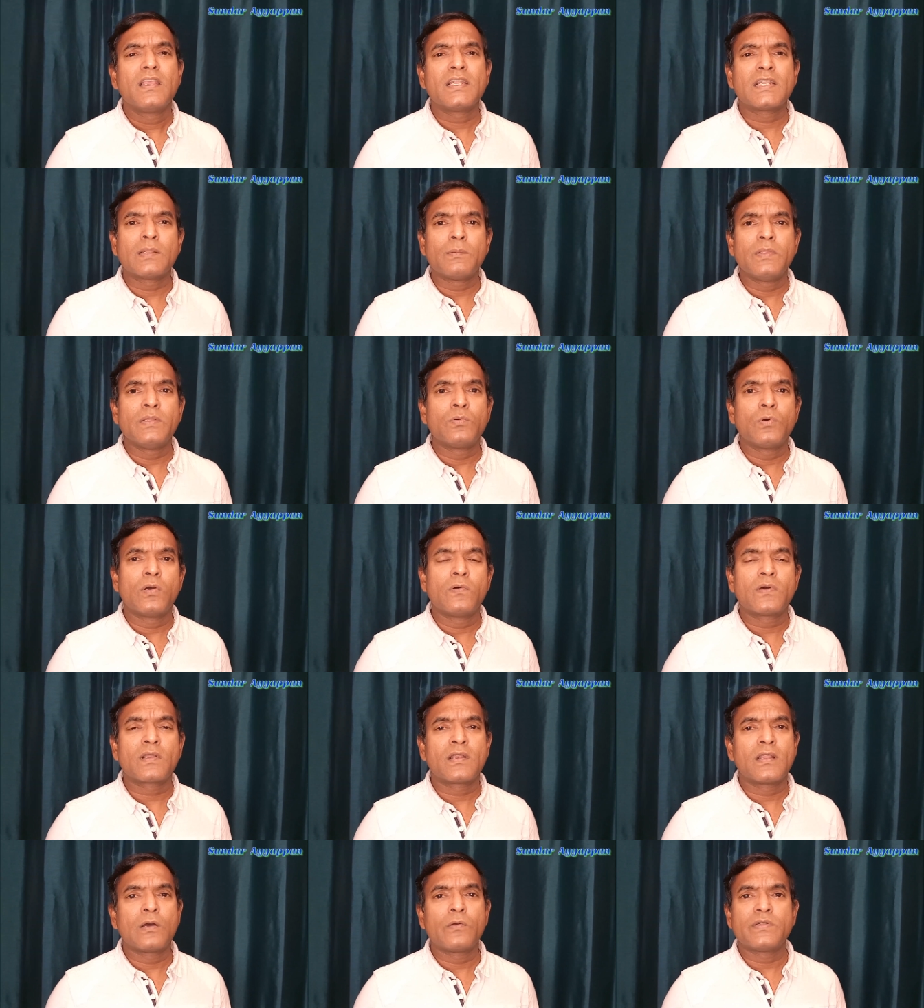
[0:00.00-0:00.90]
It will be
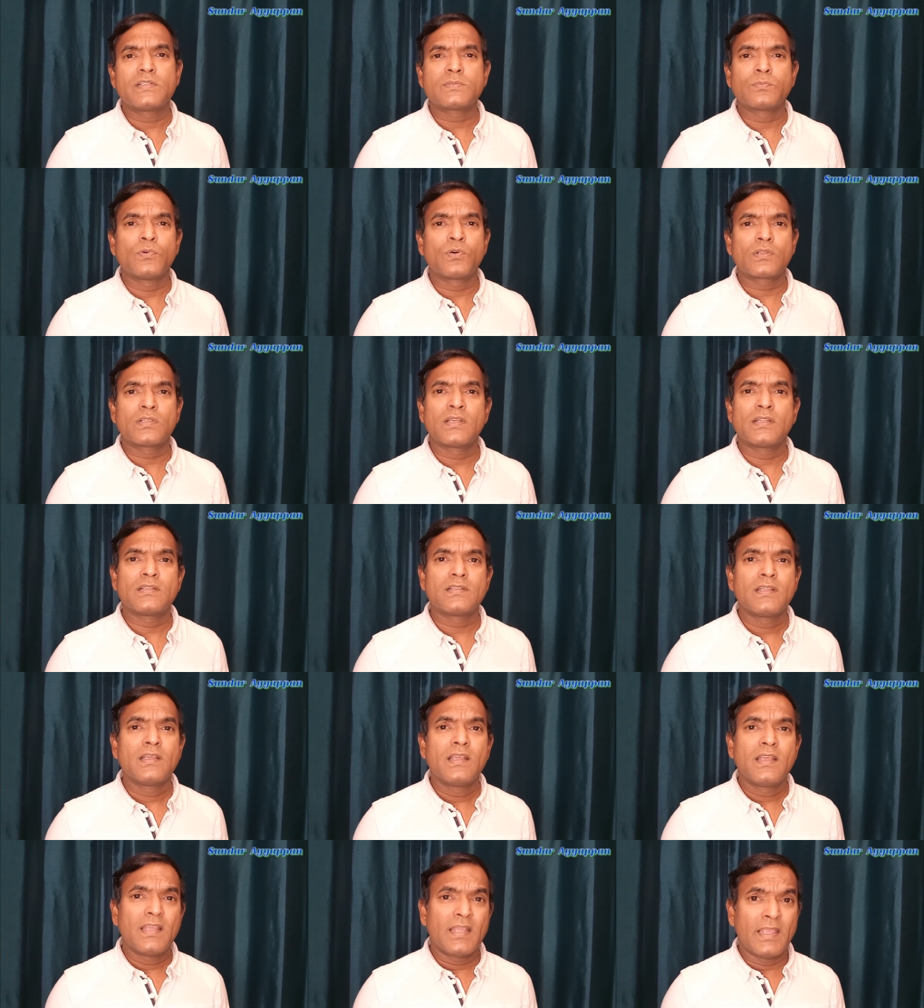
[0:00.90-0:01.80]
over. Now it's more
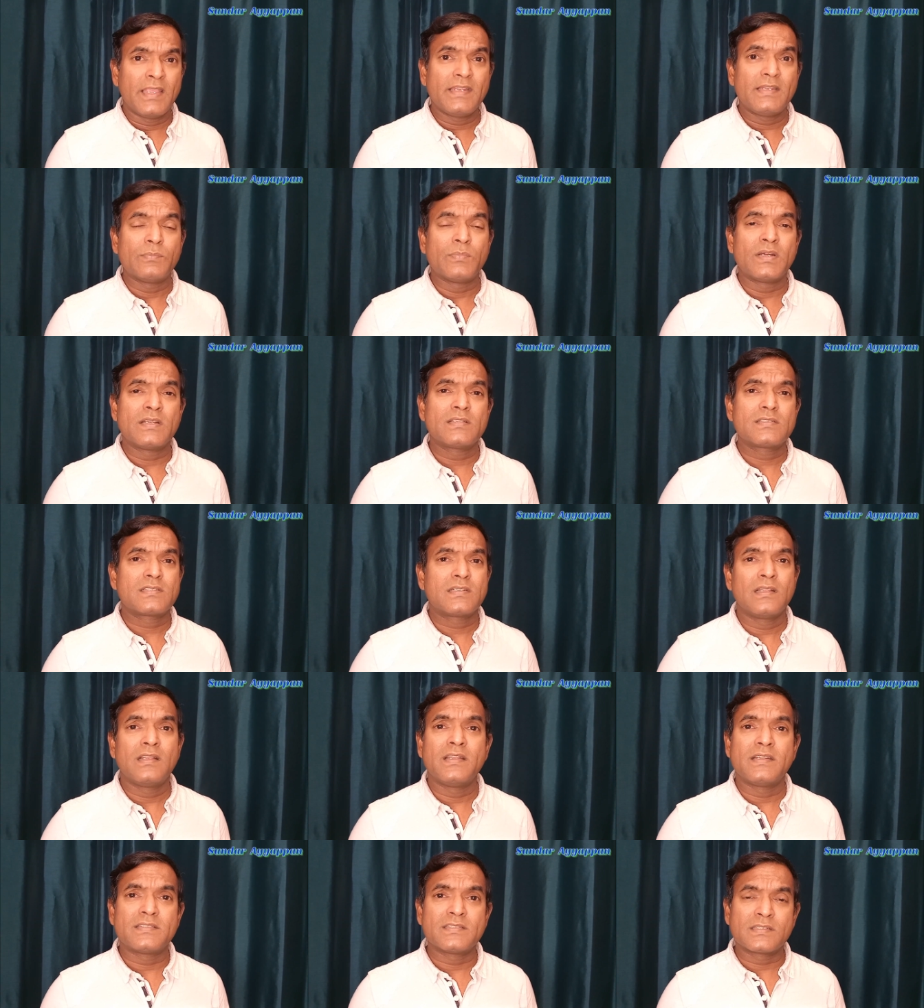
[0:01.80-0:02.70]
than 8 months
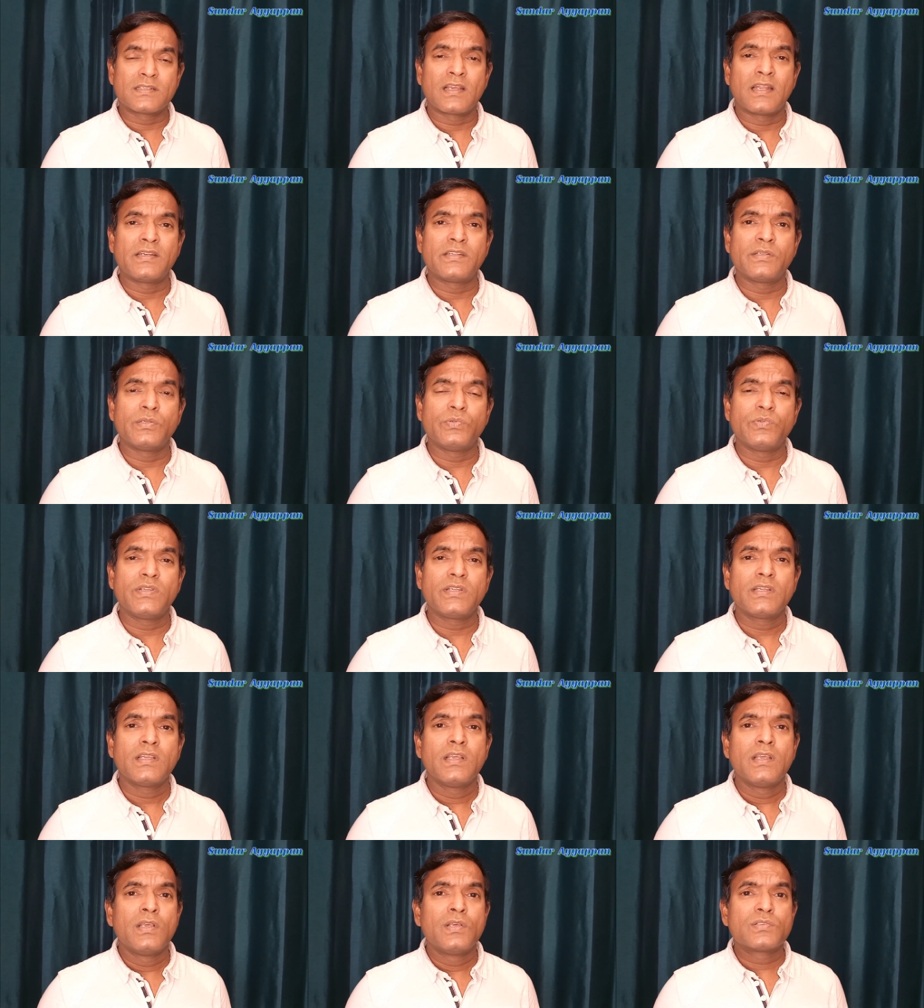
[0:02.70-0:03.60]
till it is
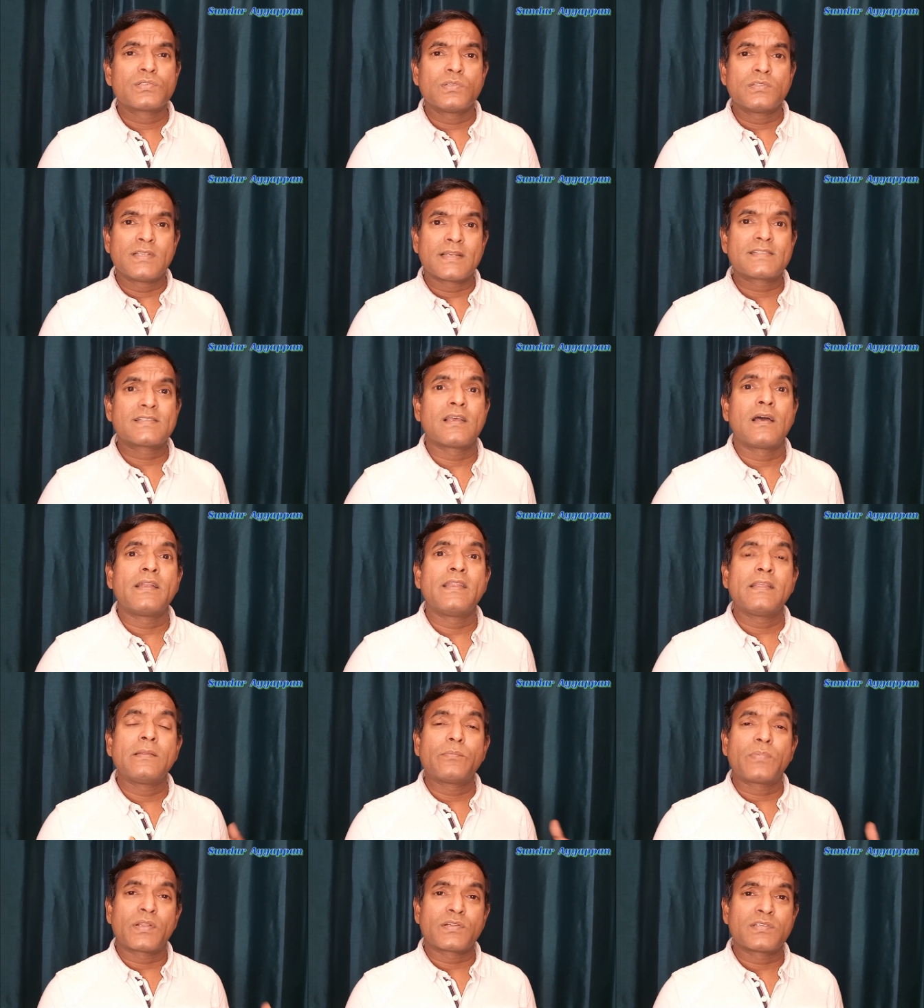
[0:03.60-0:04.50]
continuing. So that's
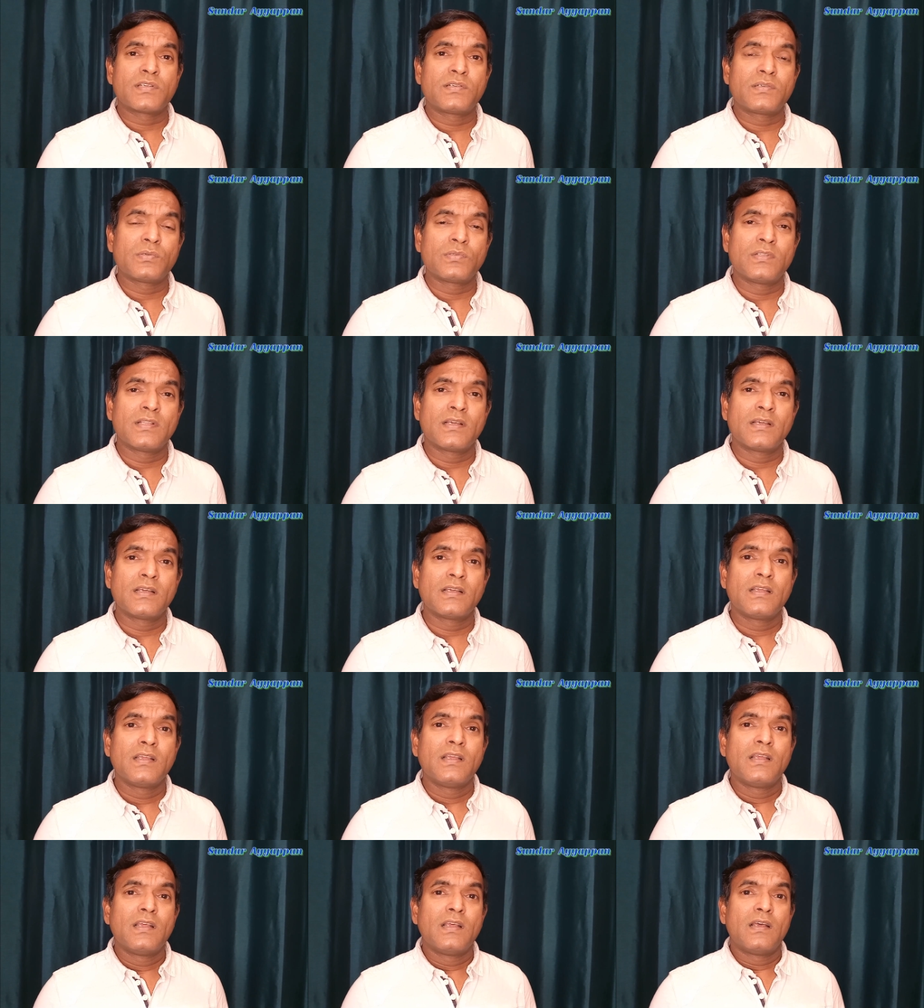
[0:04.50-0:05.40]
adding pressure to
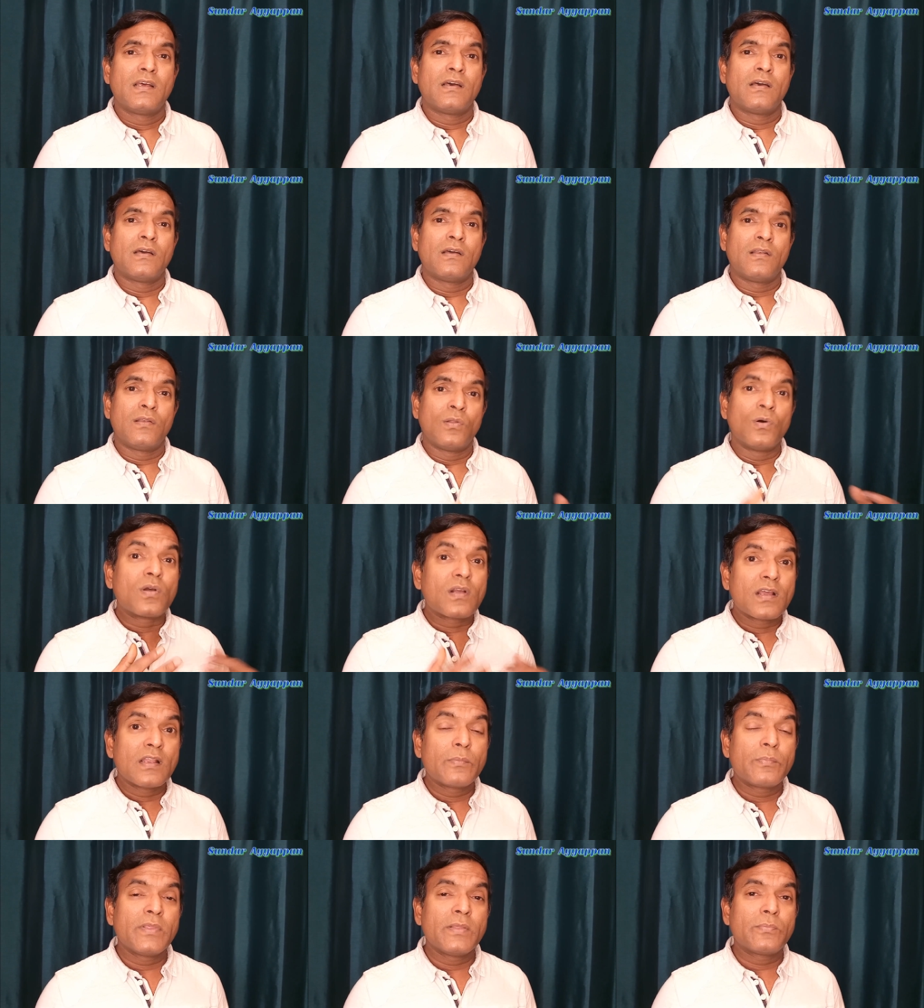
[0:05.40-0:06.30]
the
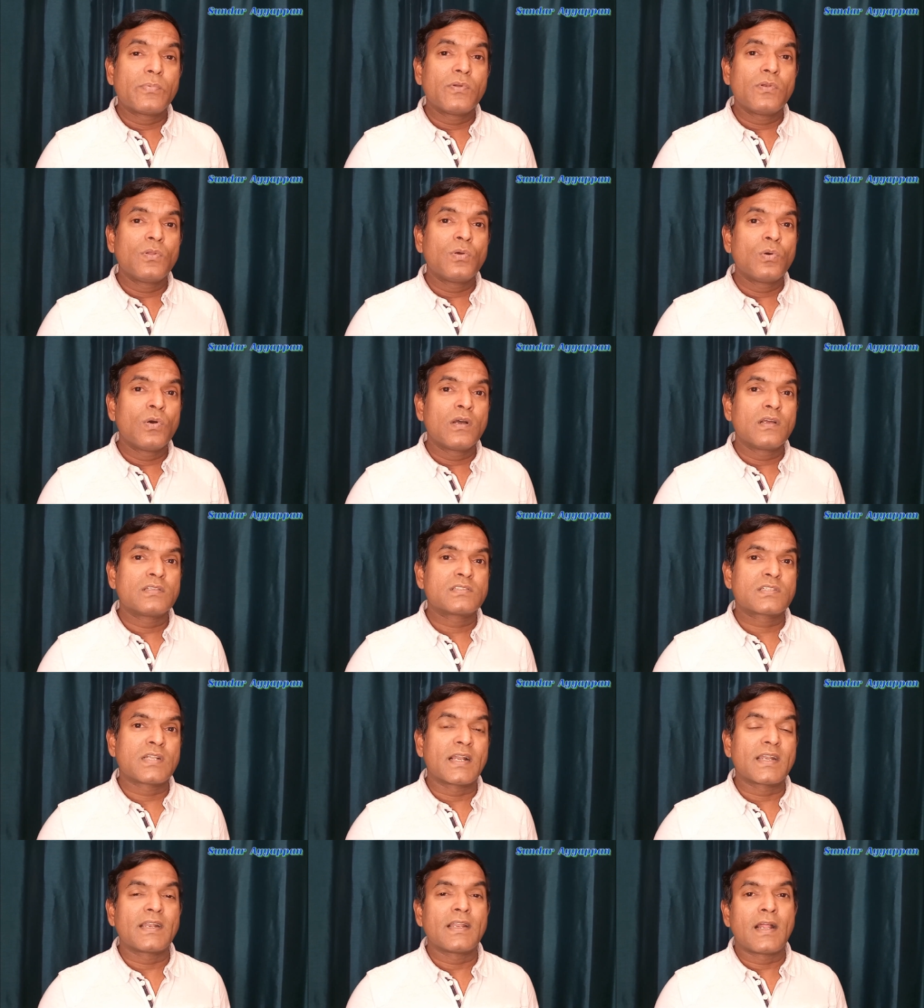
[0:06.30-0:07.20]
local people who have
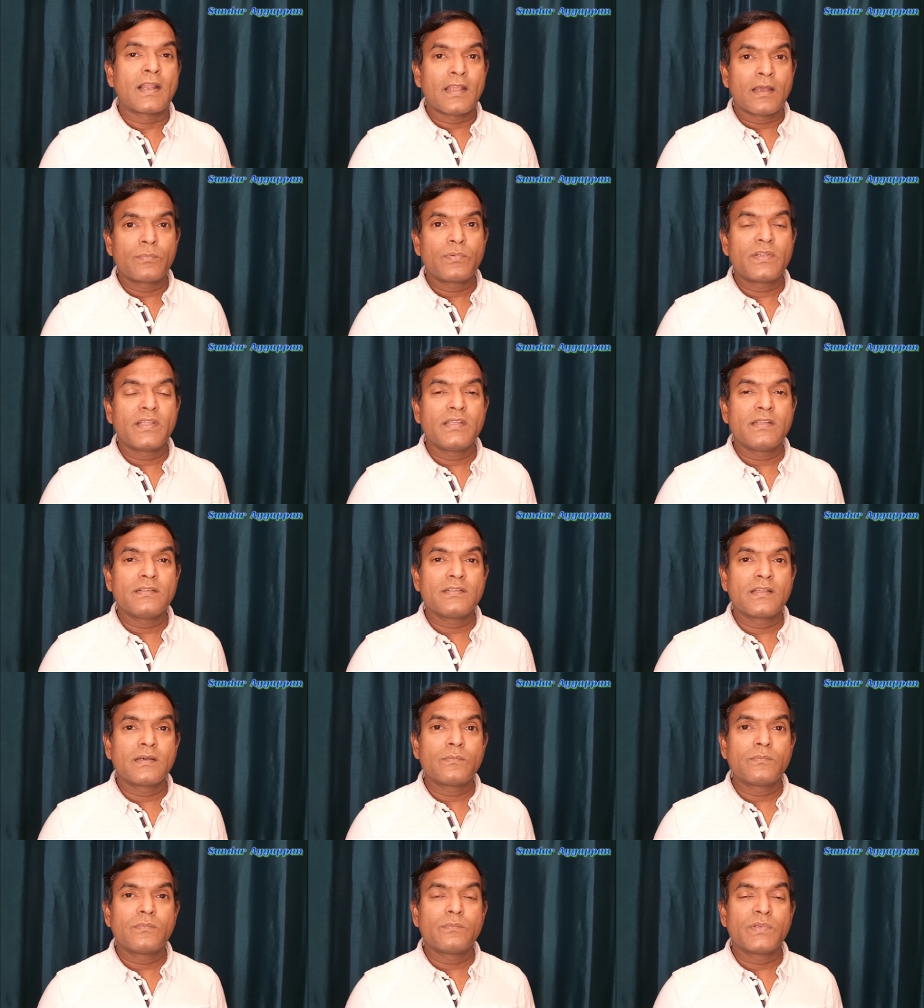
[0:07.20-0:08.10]
started adapting
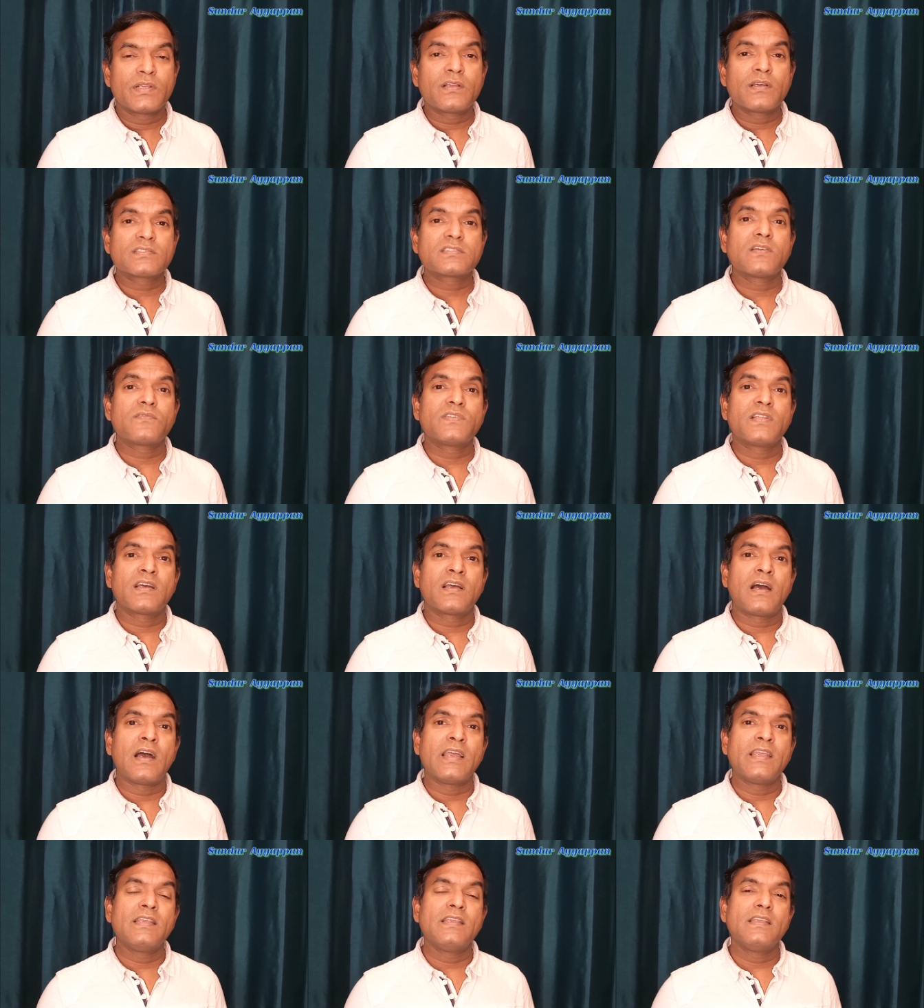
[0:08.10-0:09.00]
them because of the
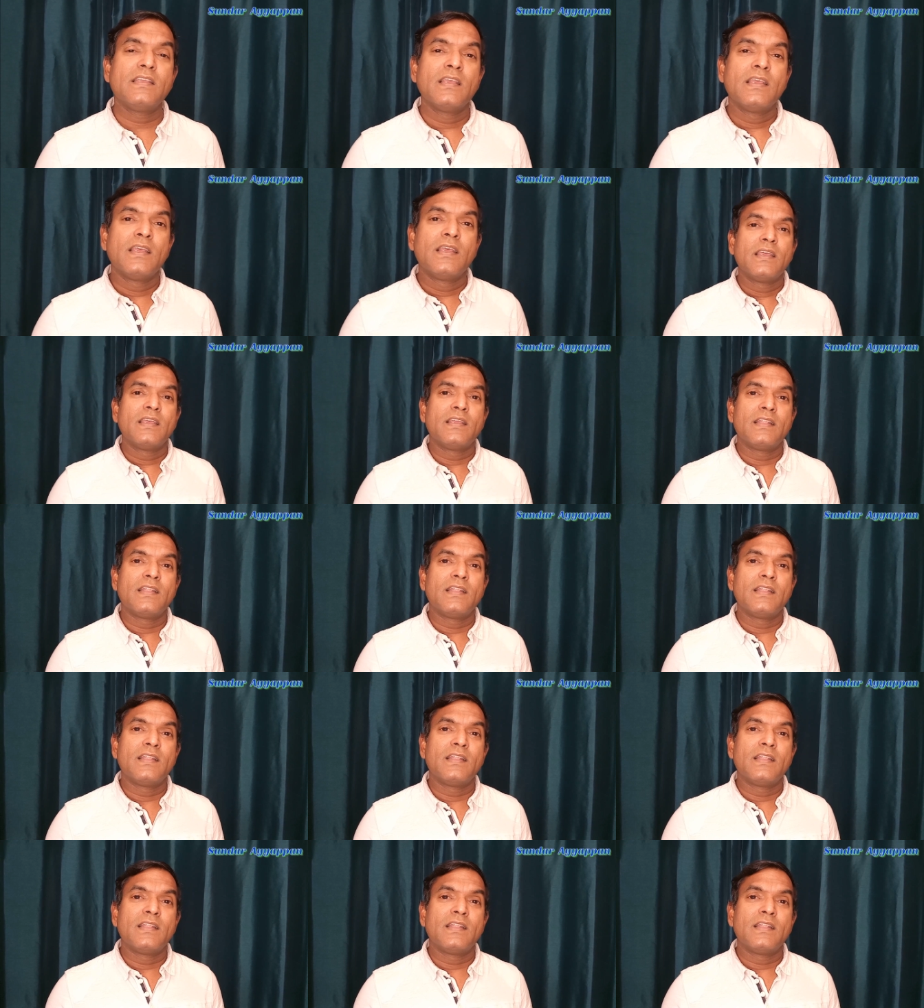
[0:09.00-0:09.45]
high